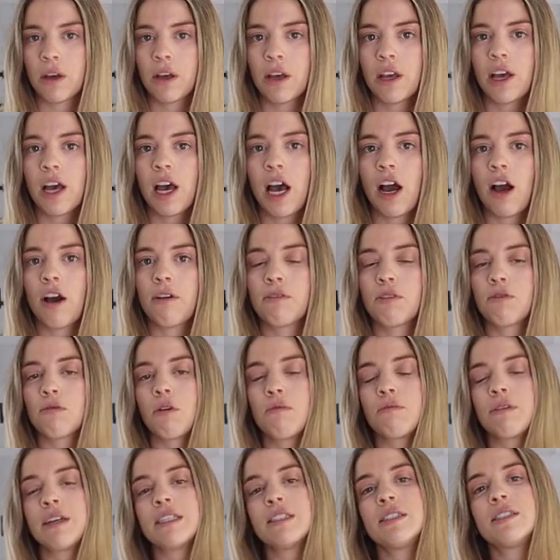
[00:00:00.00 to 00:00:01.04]
However, what we
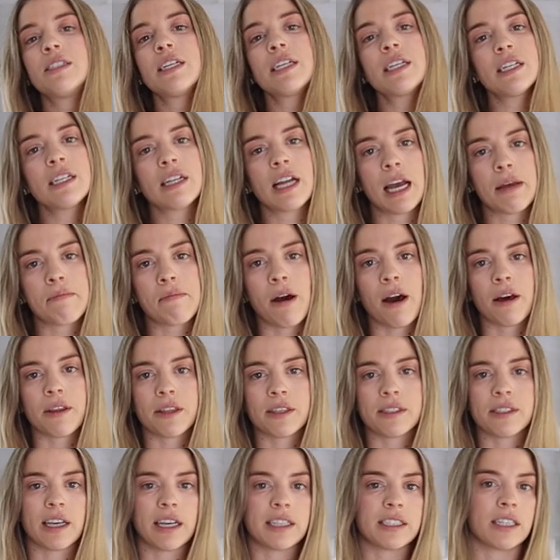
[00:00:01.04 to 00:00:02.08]
didn't
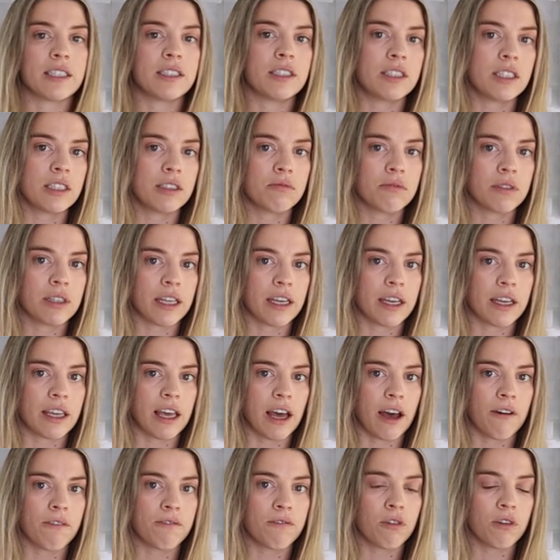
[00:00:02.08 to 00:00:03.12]
hypothesize and didn't really
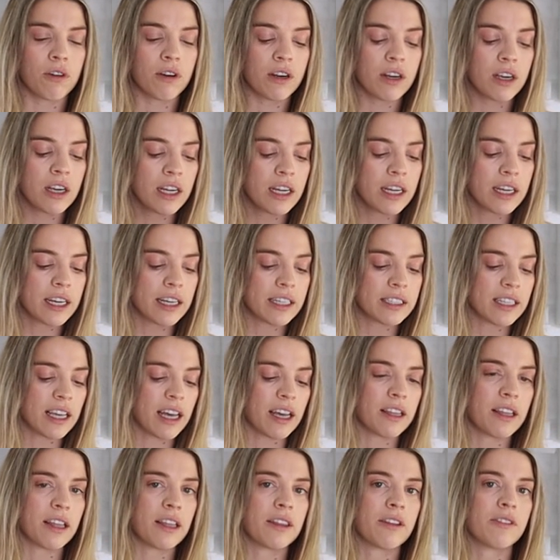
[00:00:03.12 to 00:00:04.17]
account for is
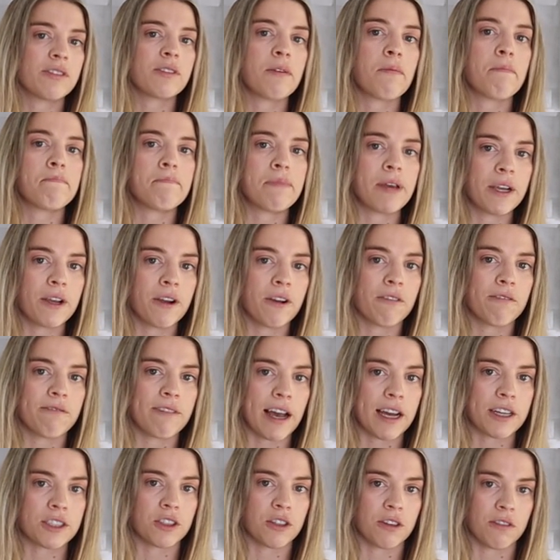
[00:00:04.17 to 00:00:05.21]
that there's a bigger
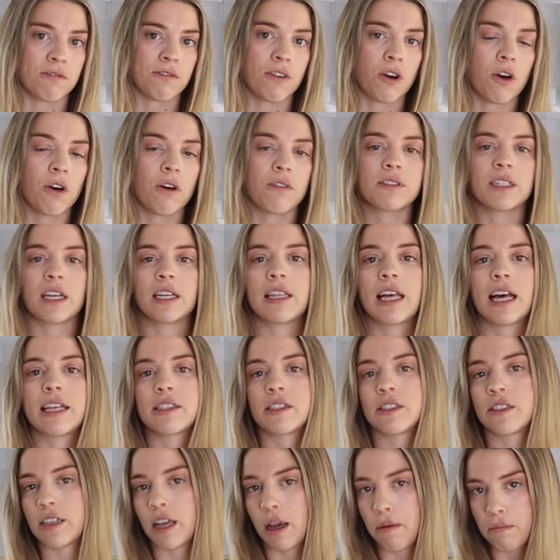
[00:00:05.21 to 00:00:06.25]
factor involved, and that's
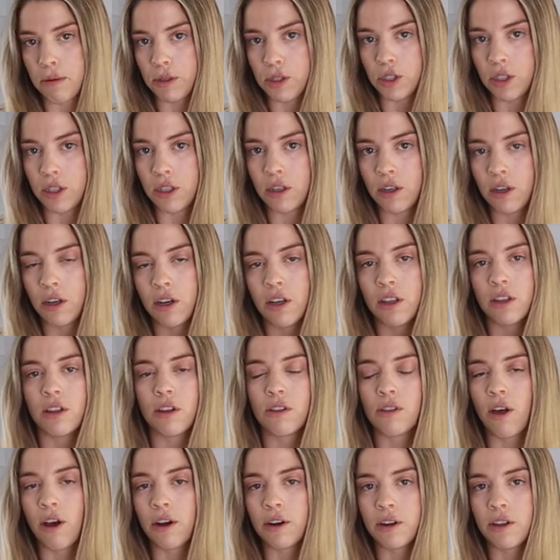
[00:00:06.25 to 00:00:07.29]
temperature. The
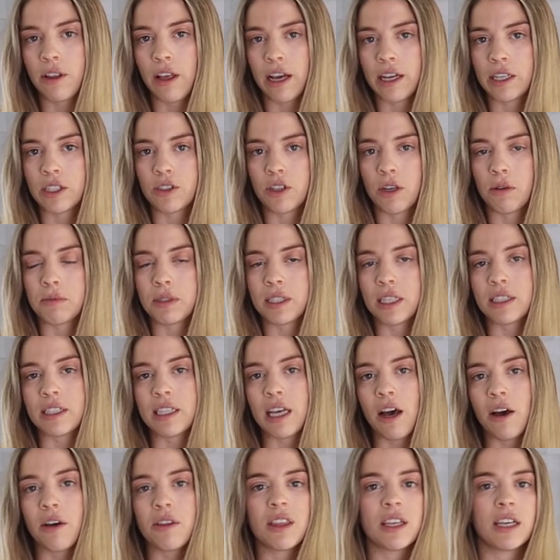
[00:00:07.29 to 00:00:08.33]
longer the ice cream sits
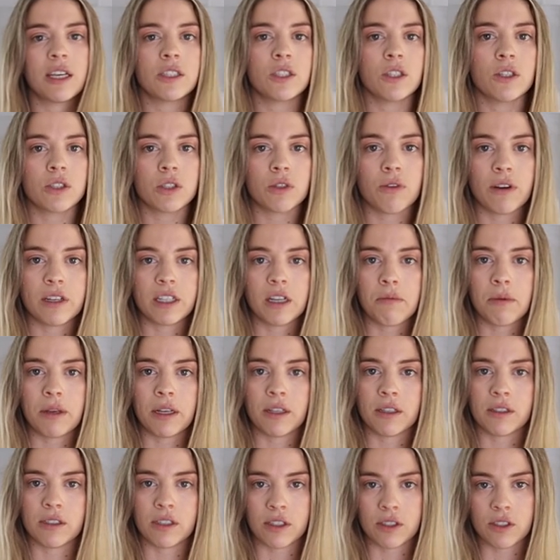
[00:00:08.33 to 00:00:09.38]
out, the easier it's going to be
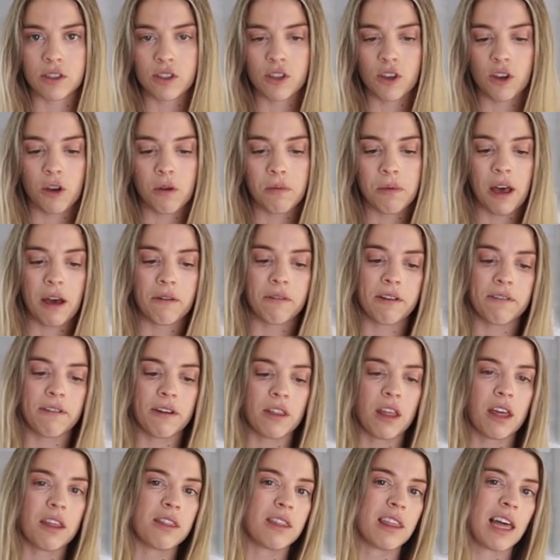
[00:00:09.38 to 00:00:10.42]
to scoop, and we found
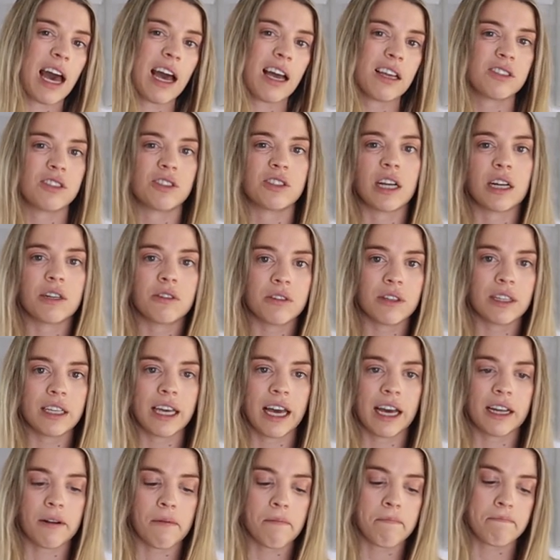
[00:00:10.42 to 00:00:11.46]
that that generally had
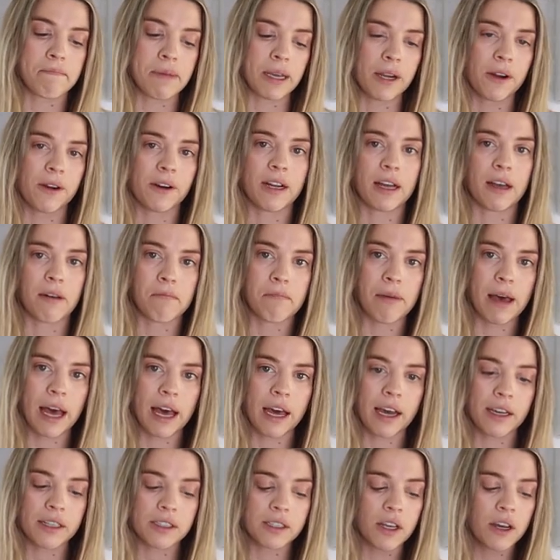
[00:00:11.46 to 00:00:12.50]
a bigger
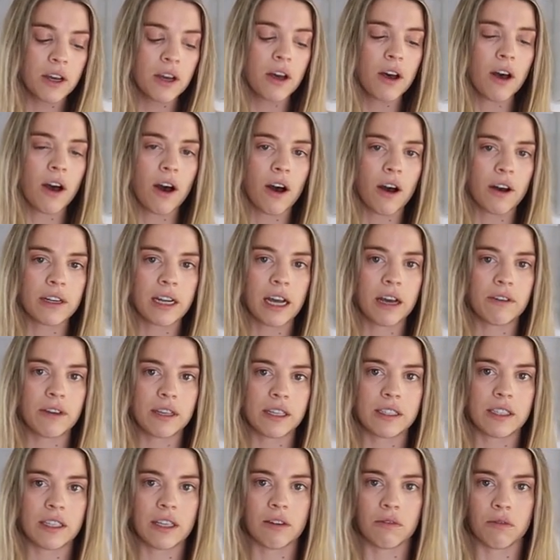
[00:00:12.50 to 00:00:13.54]
impact on how
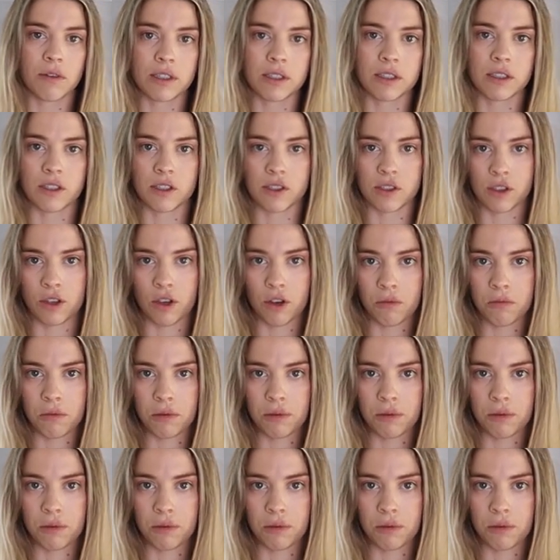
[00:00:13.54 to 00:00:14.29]
easy it was to scoop.